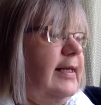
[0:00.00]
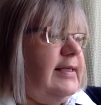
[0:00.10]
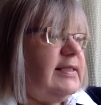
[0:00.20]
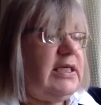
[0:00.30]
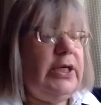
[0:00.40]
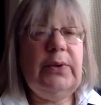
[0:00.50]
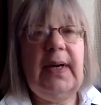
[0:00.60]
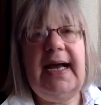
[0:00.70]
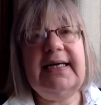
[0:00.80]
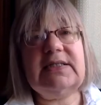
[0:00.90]
So
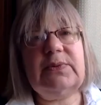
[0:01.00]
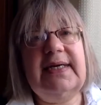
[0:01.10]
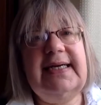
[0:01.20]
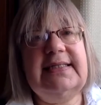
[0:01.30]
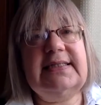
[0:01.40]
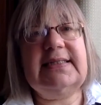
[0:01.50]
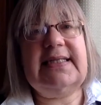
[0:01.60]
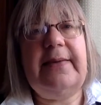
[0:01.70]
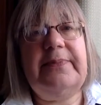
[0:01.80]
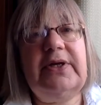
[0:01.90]
as we
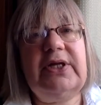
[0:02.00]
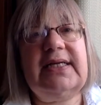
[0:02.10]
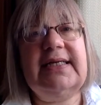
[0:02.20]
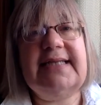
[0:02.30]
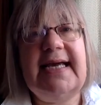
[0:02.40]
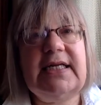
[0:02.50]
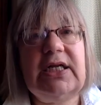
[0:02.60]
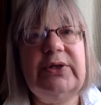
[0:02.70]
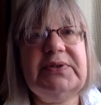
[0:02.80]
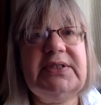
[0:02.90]
step a day
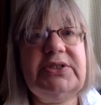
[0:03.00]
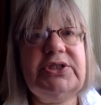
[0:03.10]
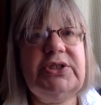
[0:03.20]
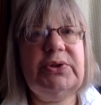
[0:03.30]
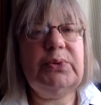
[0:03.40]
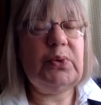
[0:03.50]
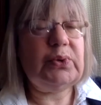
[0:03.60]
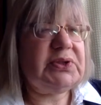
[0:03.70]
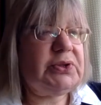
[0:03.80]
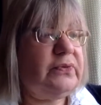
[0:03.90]
closer
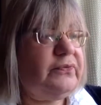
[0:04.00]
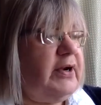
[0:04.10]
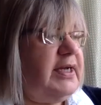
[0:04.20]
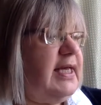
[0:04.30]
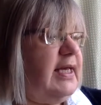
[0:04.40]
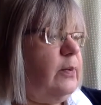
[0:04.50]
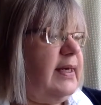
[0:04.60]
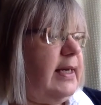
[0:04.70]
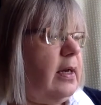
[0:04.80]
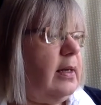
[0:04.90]
towards Good Friday,
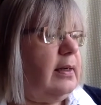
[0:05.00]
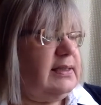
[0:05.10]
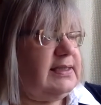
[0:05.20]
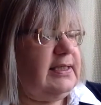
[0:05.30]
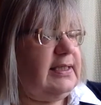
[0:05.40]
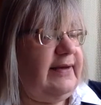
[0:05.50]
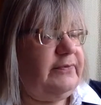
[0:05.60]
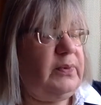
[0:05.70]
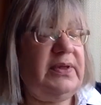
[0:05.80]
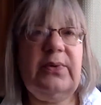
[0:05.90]
we are still
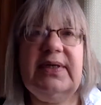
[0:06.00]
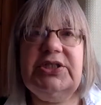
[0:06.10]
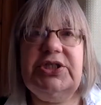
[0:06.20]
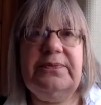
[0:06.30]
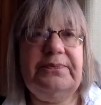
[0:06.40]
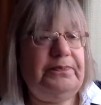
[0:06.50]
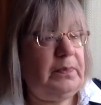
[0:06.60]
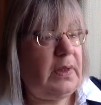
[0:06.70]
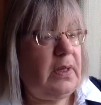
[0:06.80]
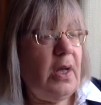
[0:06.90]
left with the question,
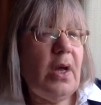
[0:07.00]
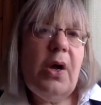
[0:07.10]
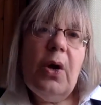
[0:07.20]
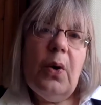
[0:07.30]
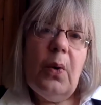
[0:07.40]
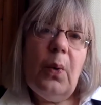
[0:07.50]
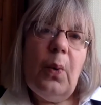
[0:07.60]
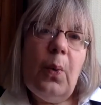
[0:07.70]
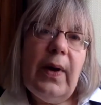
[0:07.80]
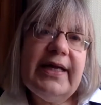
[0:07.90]

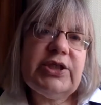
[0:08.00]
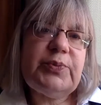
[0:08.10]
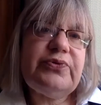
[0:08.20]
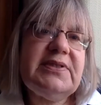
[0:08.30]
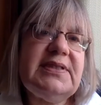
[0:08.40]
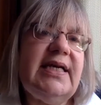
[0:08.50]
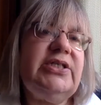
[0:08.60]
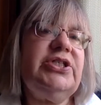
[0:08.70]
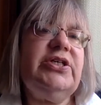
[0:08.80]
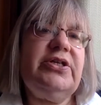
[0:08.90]
which
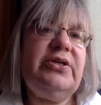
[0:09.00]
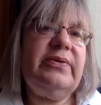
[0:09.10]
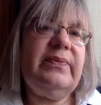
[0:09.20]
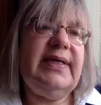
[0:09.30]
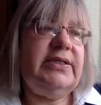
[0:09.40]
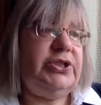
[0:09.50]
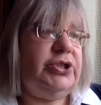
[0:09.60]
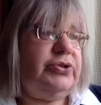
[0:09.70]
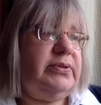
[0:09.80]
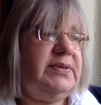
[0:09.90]
procession into
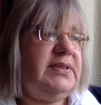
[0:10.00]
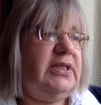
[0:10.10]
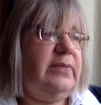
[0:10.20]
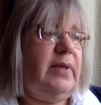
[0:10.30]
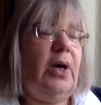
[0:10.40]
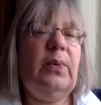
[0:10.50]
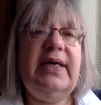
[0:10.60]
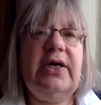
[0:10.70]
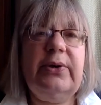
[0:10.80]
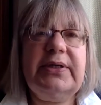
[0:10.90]
Jerusalem are we
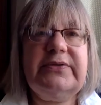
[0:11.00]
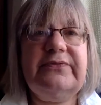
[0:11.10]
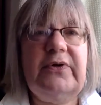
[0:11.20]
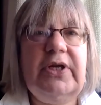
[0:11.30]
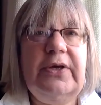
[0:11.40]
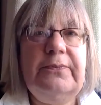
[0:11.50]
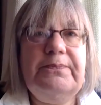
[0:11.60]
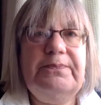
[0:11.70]
going to follow?